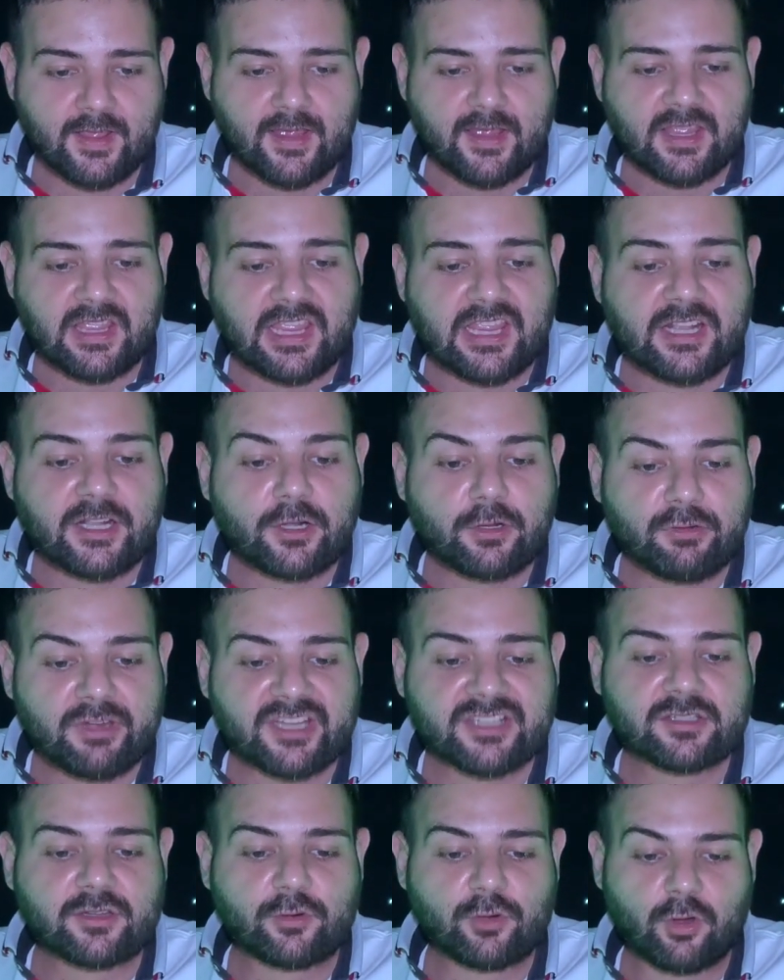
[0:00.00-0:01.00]

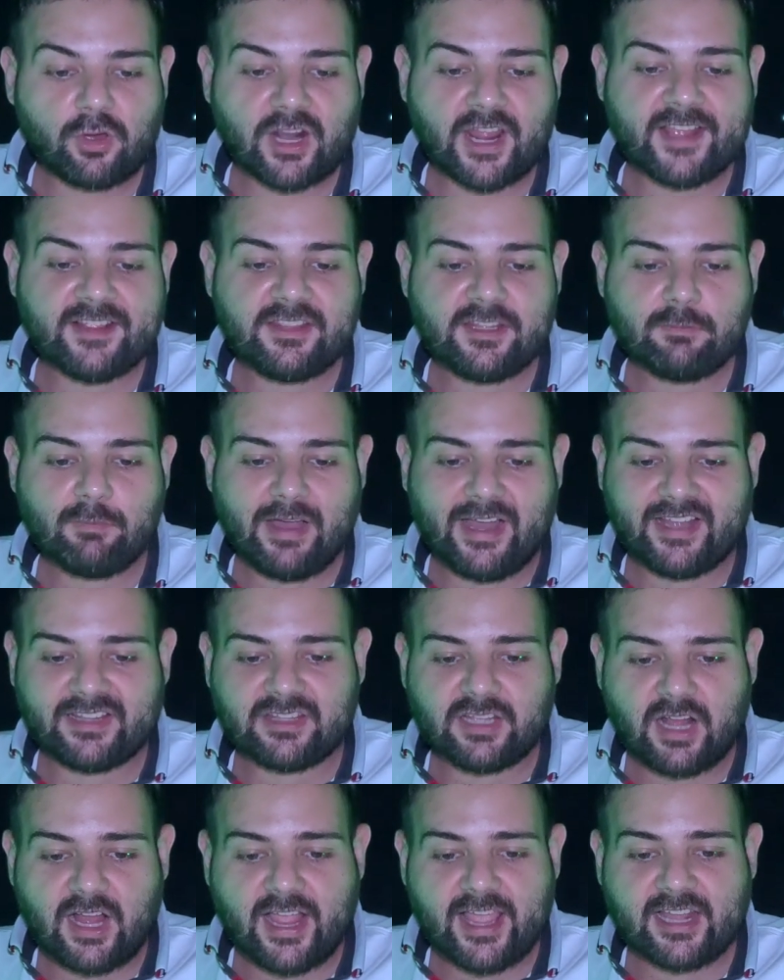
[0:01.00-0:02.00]
Increased chlorine
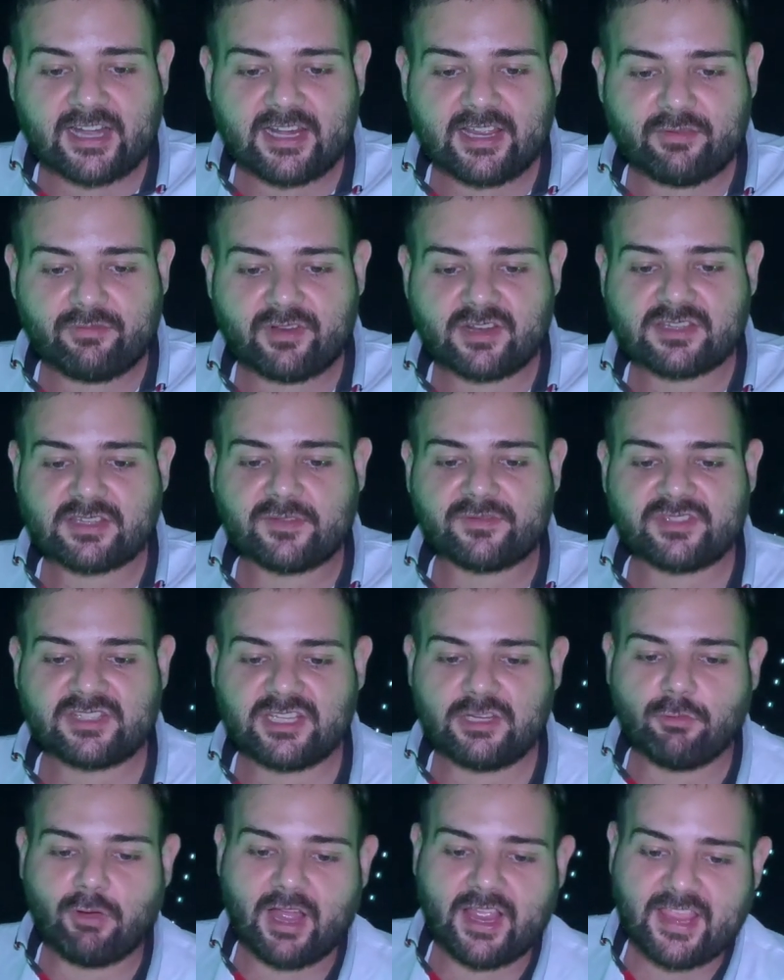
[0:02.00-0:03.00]
demand. Higher levels of
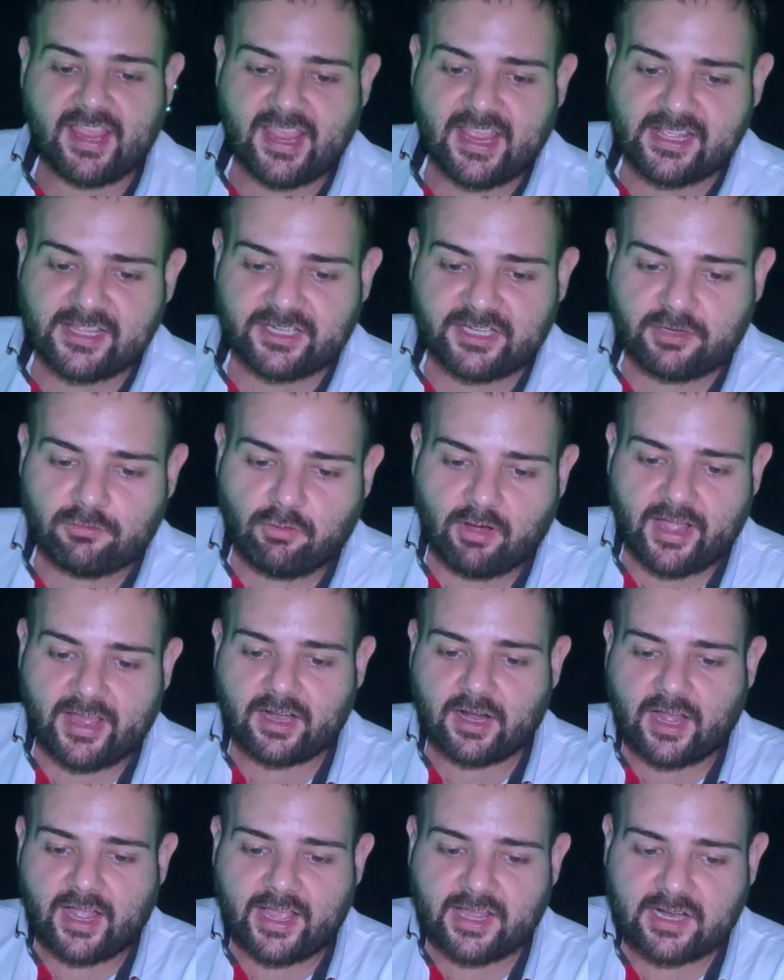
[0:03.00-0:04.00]
CYA
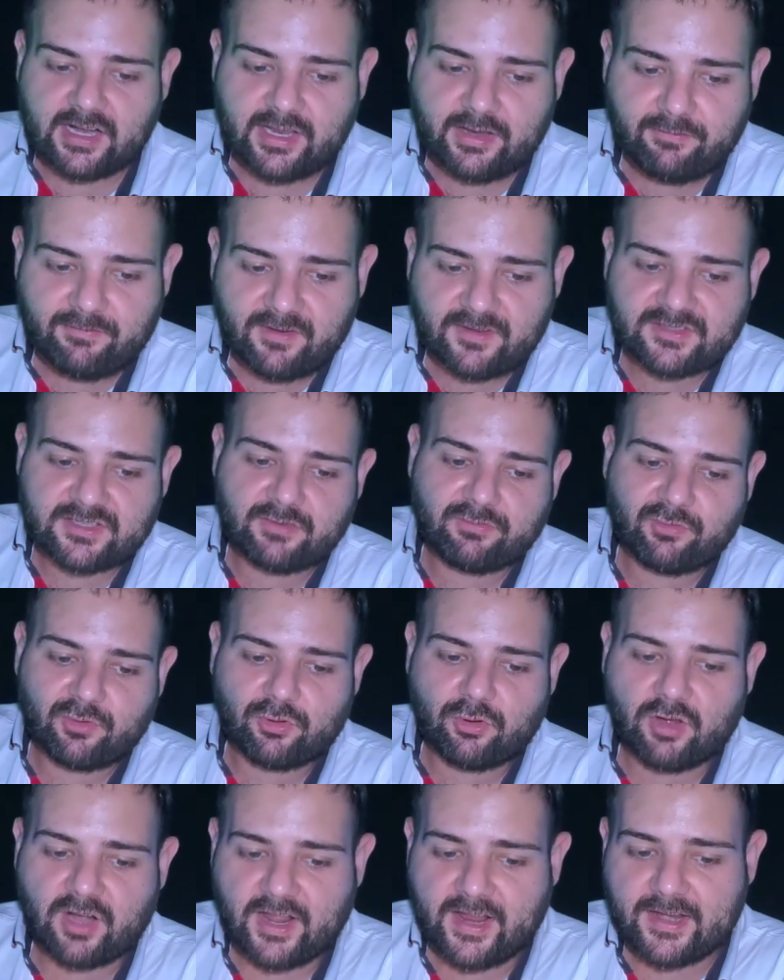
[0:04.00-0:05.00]
require higher levels of
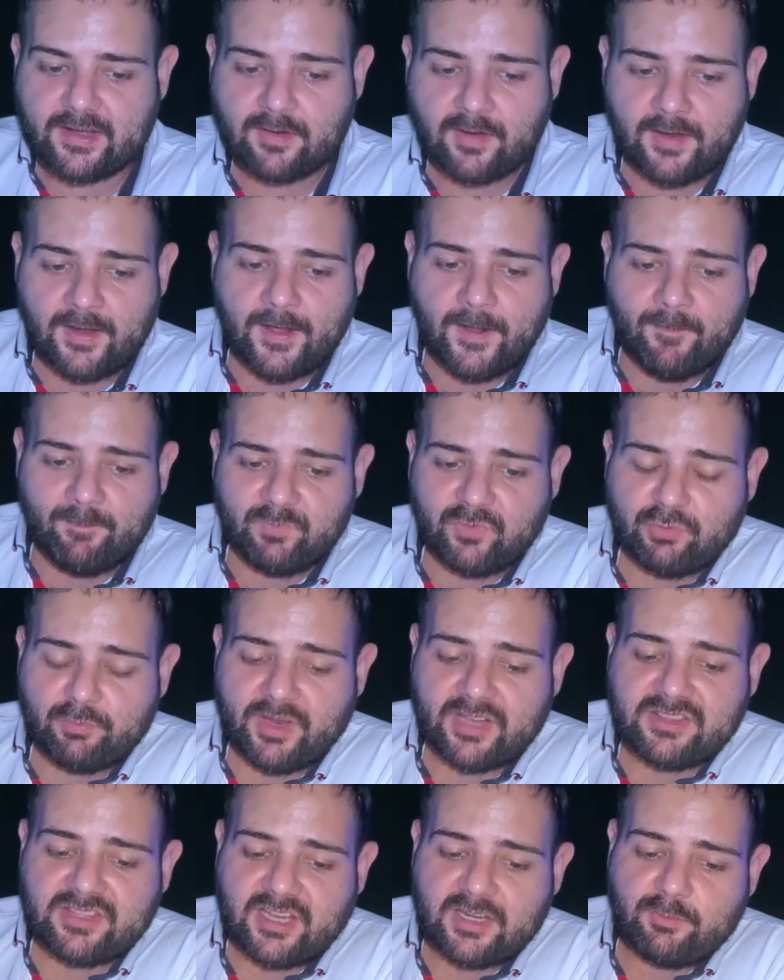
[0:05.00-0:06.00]
chlorine to
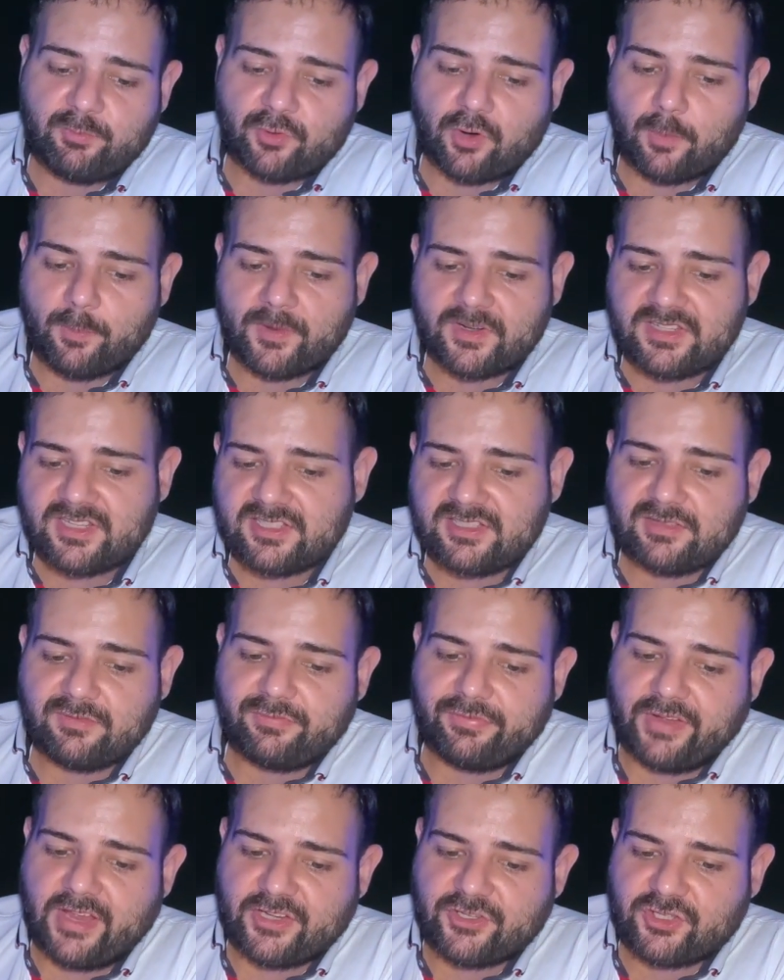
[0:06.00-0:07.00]
maintain proper
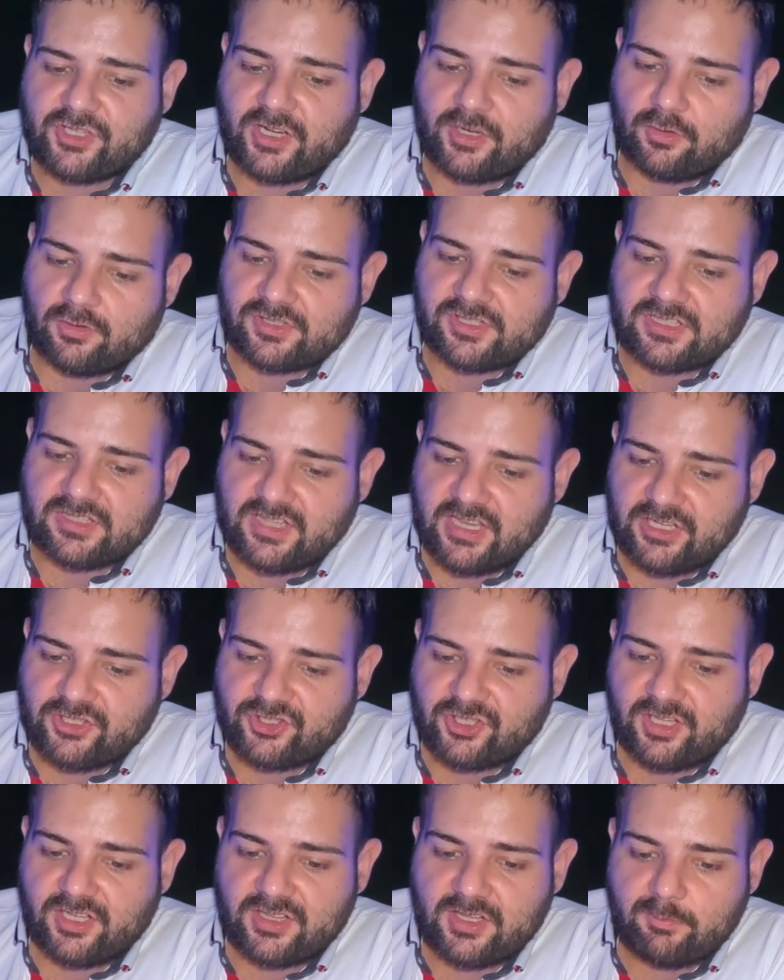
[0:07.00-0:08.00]
disinfection and
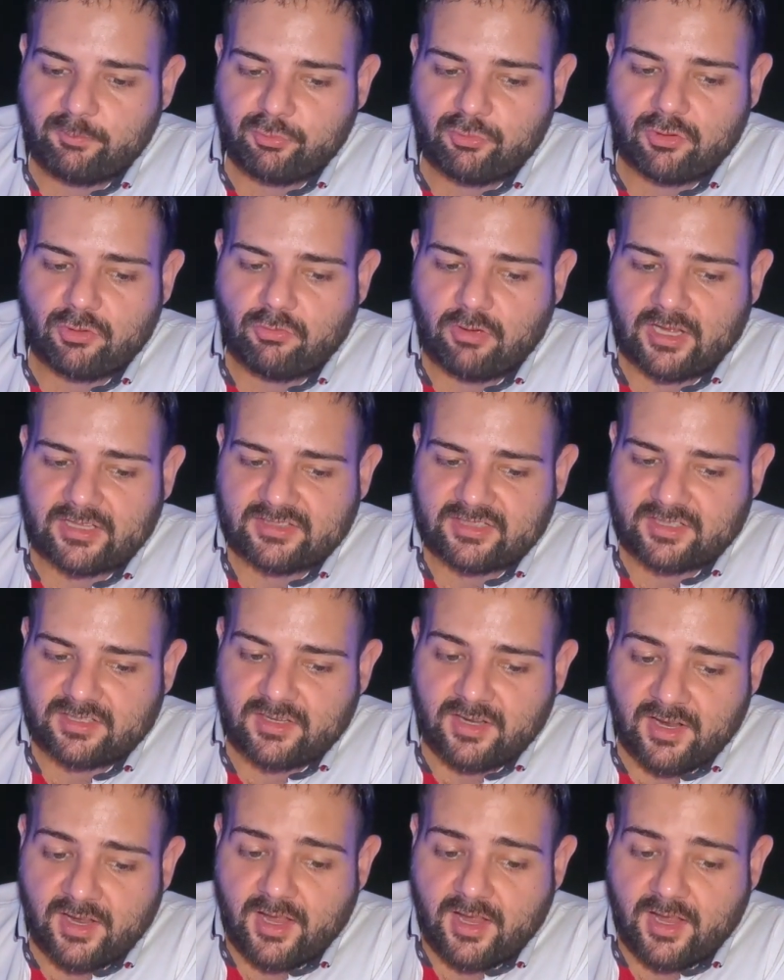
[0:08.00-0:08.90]
oxidation in the pool water.